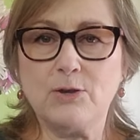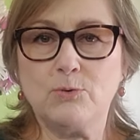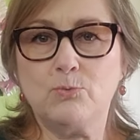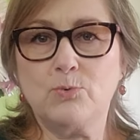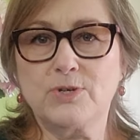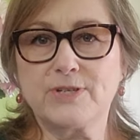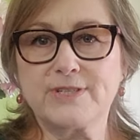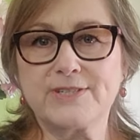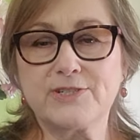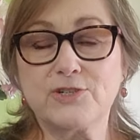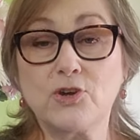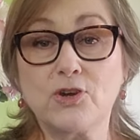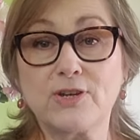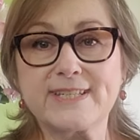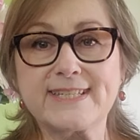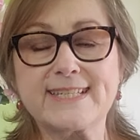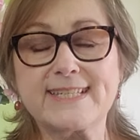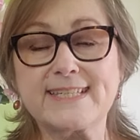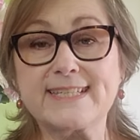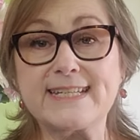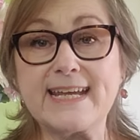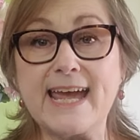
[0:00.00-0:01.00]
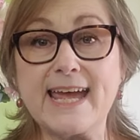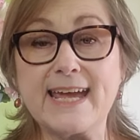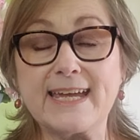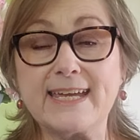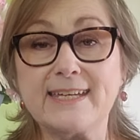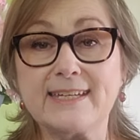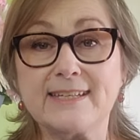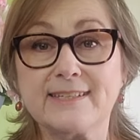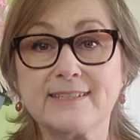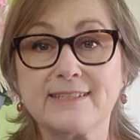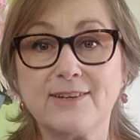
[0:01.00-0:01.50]
was not stuck
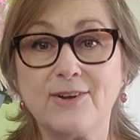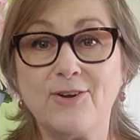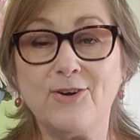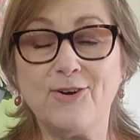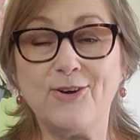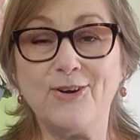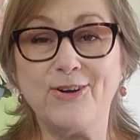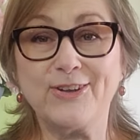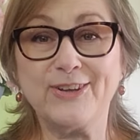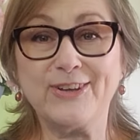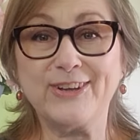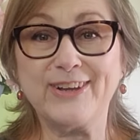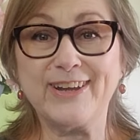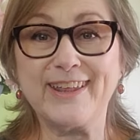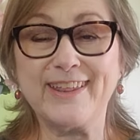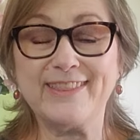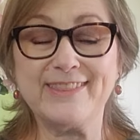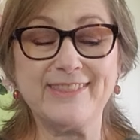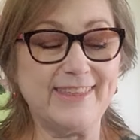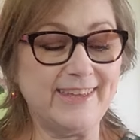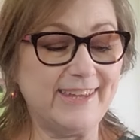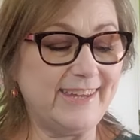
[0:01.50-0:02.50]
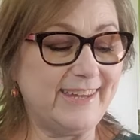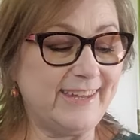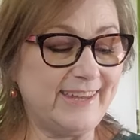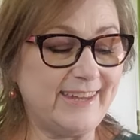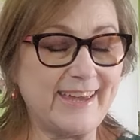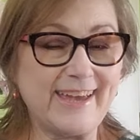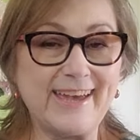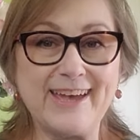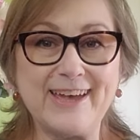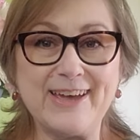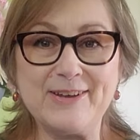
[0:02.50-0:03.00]
on
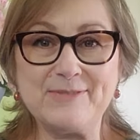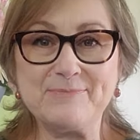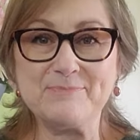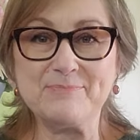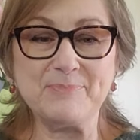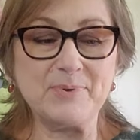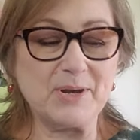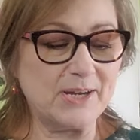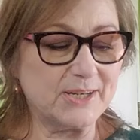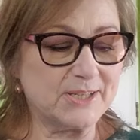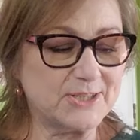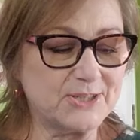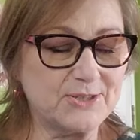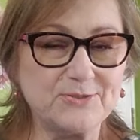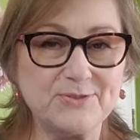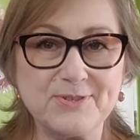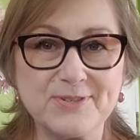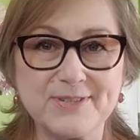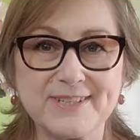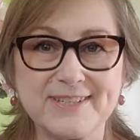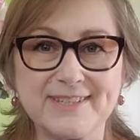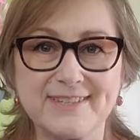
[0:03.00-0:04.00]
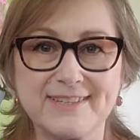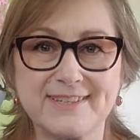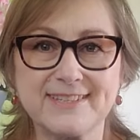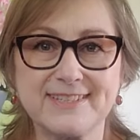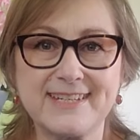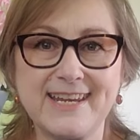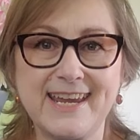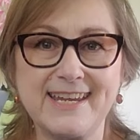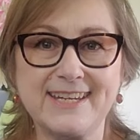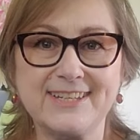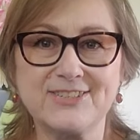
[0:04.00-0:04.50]
the bike shorts, this
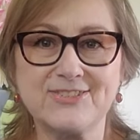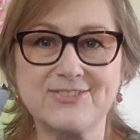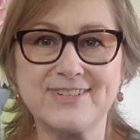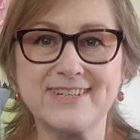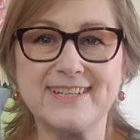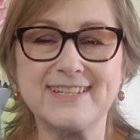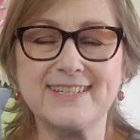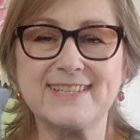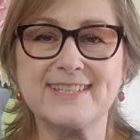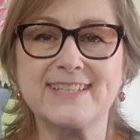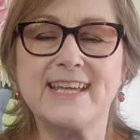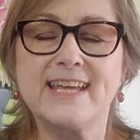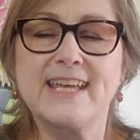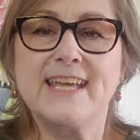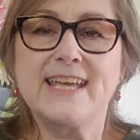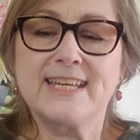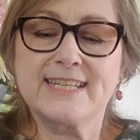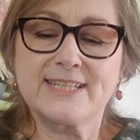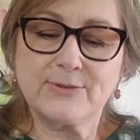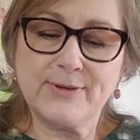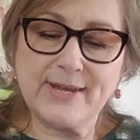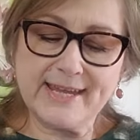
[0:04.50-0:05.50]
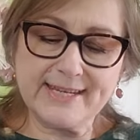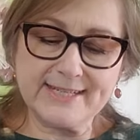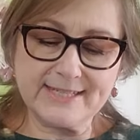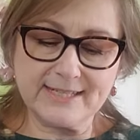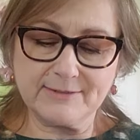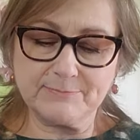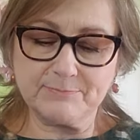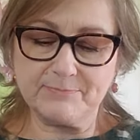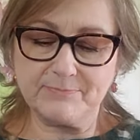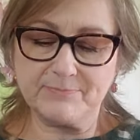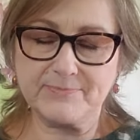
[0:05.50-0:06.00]
tank dress. So I had
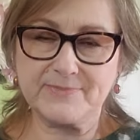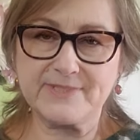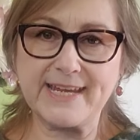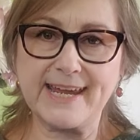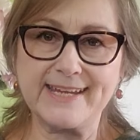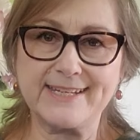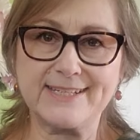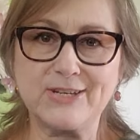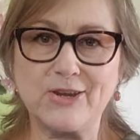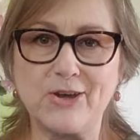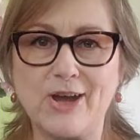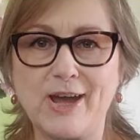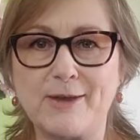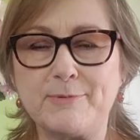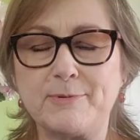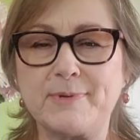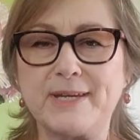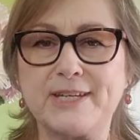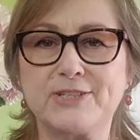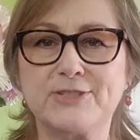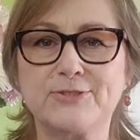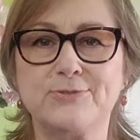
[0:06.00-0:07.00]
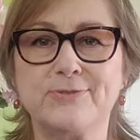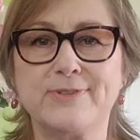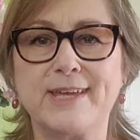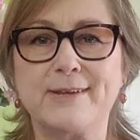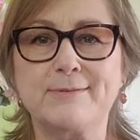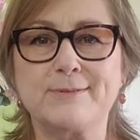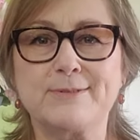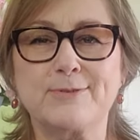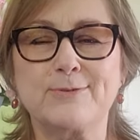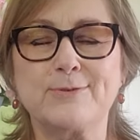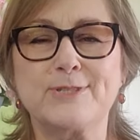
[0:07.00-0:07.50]
to take time and make sure that
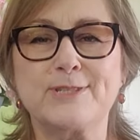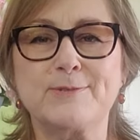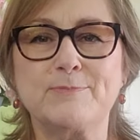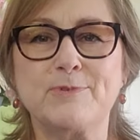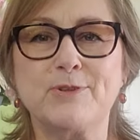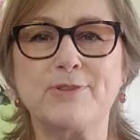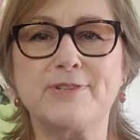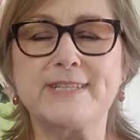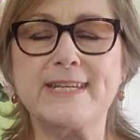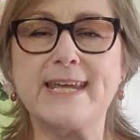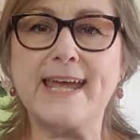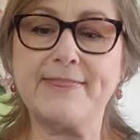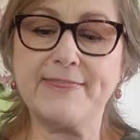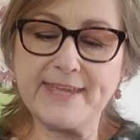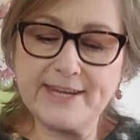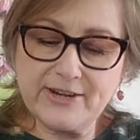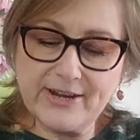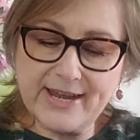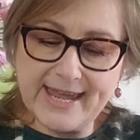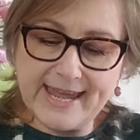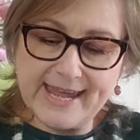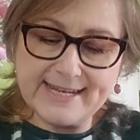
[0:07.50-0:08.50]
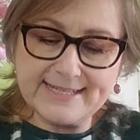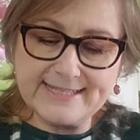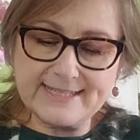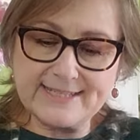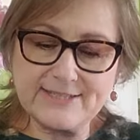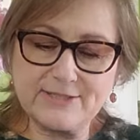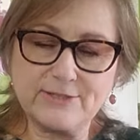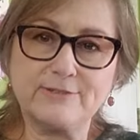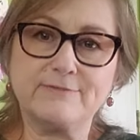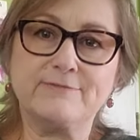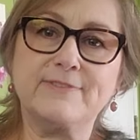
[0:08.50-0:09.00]
was all smoothed down. Then I had to
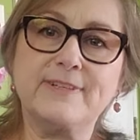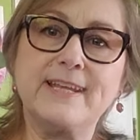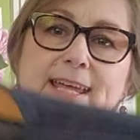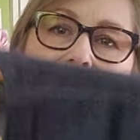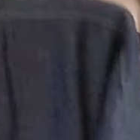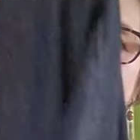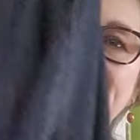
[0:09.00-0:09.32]
sort of